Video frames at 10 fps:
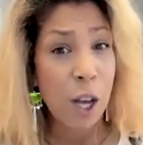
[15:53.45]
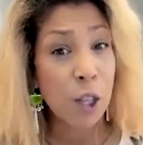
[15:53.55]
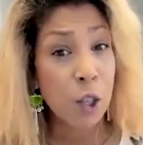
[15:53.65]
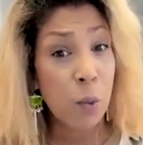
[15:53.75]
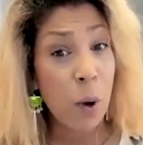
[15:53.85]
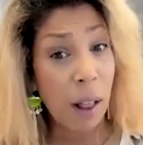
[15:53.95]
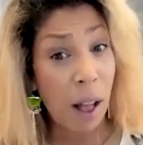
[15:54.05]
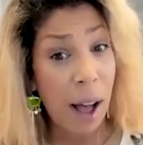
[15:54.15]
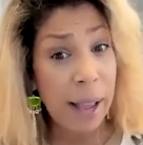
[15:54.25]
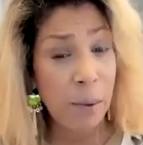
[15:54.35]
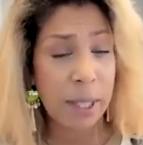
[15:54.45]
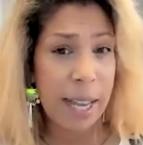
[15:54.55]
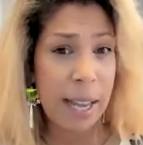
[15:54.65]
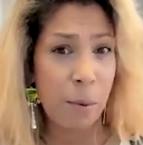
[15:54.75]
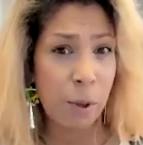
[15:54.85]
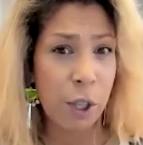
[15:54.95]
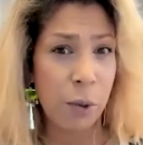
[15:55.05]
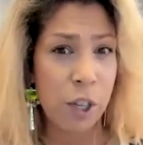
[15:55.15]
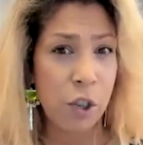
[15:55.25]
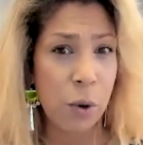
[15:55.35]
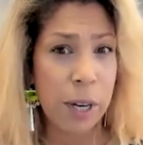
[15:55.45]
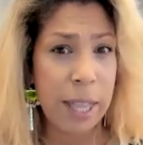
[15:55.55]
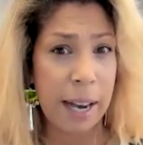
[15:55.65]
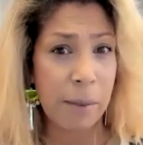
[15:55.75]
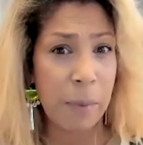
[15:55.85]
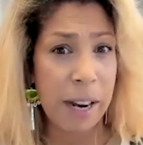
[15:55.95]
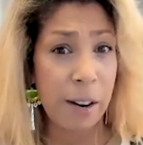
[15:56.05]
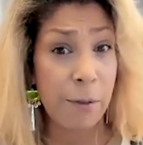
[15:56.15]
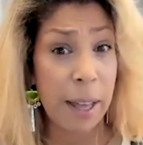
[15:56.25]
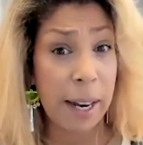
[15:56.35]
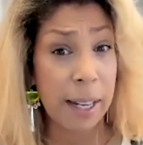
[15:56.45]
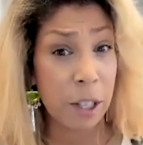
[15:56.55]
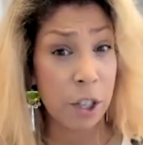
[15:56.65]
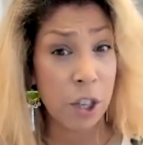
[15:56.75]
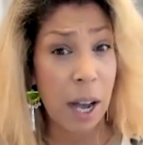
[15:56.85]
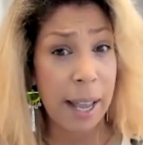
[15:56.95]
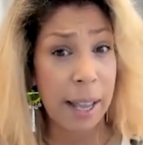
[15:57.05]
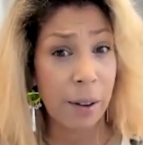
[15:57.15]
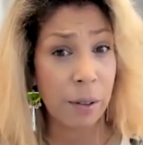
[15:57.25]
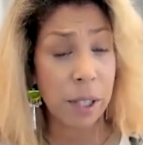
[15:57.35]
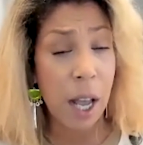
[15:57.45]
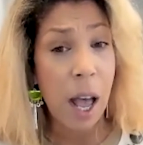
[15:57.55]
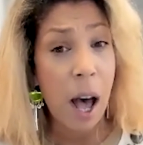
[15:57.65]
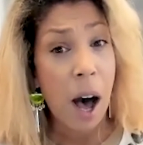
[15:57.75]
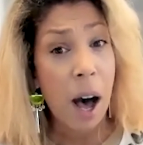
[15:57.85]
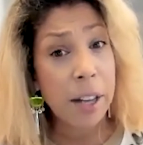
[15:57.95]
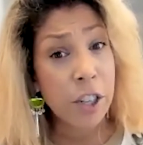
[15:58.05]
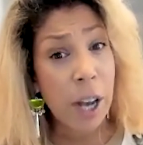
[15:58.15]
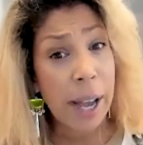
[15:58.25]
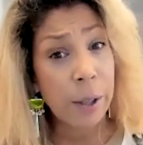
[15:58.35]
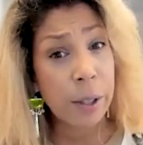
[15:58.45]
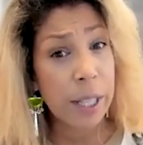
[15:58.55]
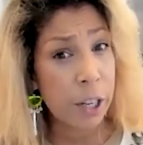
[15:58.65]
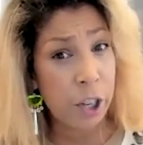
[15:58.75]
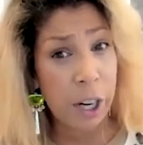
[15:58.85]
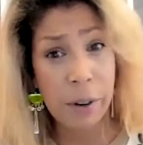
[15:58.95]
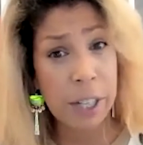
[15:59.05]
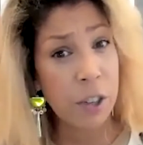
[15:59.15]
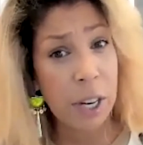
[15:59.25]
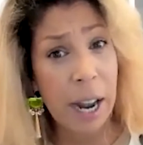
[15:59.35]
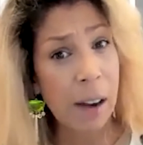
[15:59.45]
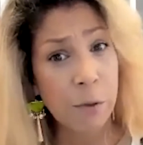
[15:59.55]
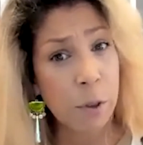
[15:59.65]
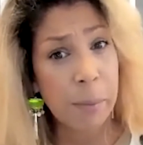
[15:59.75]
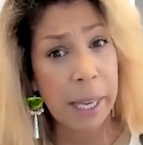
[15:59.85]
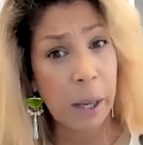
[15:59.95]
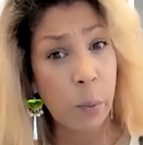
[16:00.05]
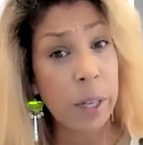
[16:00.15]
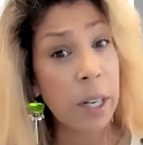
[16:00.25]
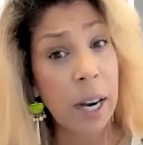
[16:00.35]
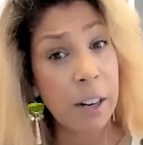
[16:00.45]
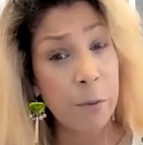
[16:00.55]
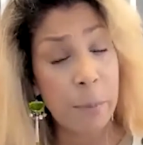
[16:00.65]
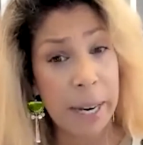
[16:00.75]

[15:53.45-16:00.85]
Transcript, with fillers: So while I was able to enjoy that benefit as a child, a child in the generation after me would not have been